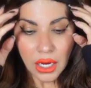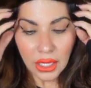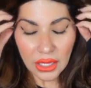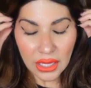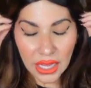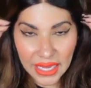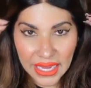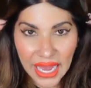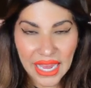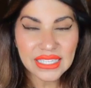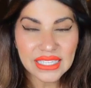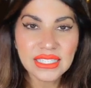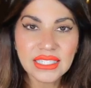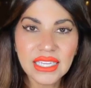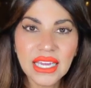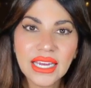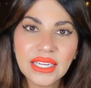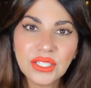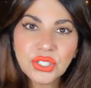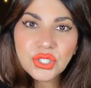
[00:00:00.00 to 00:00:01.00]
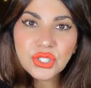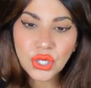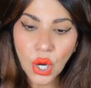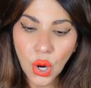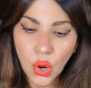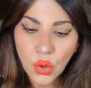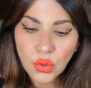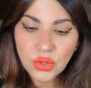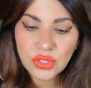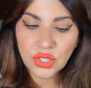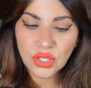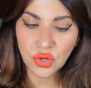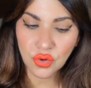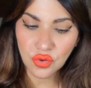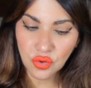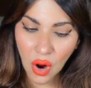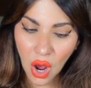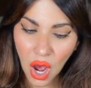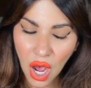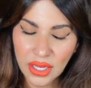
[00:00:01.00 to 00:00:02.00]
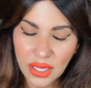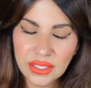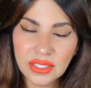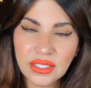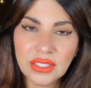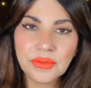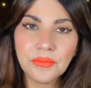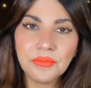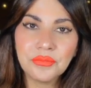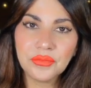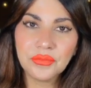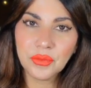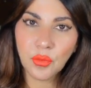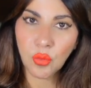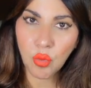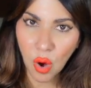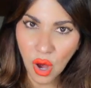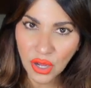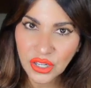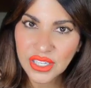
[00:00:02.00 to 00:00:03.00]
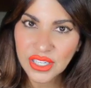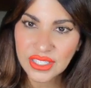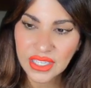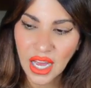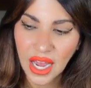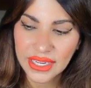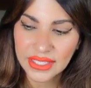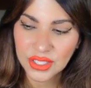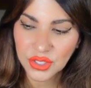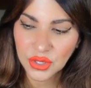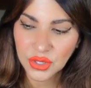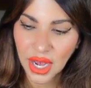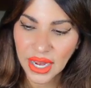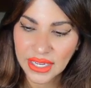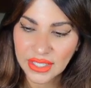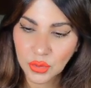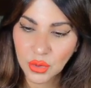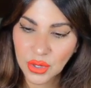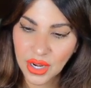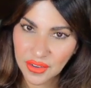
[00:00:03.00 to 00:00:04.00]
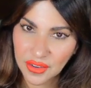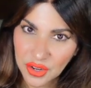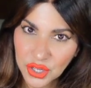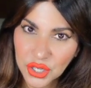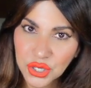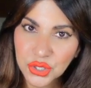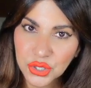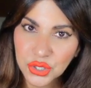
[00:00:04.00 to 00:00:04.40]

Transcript: like I said, don't cross water signs, you guys, whatever you